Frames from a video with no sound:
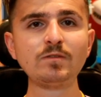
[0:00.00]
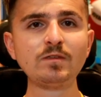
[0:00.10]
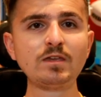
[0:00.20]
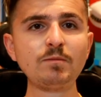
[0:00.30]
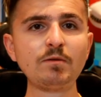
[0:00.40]

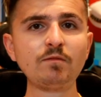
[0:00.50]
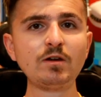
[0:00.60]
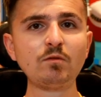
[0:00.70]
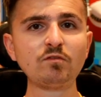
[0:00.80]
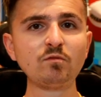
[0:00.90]
Keep it
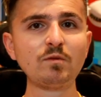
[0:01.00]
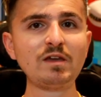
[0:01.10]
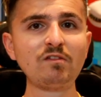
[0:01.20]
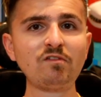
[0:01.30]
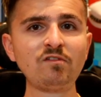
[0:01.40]
real as
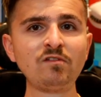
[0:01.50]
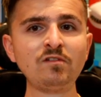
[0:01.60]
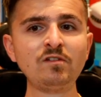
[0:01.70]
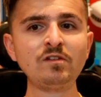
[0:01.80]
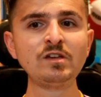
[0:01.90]
always.
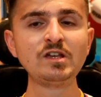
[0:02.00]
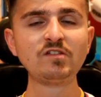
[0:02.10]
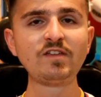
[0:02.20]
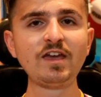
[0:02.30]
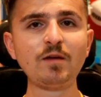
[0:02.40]

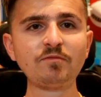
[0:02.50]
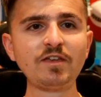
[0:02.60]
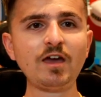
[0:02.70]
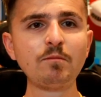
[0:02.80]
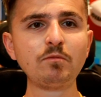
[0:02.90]
Stay up,
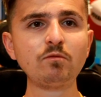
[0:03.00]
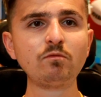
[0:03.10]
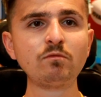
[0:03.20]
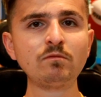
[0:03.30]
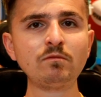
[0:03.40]
stay
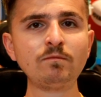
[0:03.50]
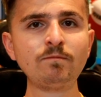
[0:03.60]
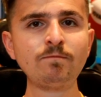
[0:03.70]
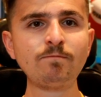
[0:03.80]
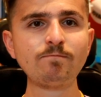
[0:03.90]
humble.
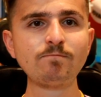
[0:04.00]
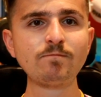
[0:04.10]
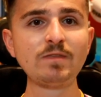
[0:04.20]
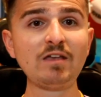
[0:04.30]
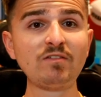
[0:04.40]

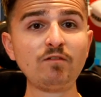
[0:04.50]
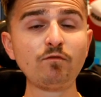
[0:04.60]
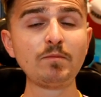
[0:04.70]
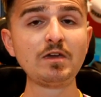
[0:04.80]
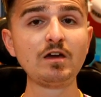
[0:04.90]
That's it
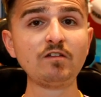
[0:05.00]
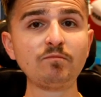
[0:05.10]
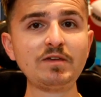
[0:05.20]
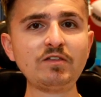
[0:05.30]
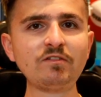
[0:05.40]
from me, guys.
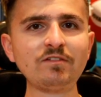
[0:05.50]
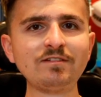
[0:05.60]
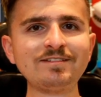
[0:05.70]
Peace.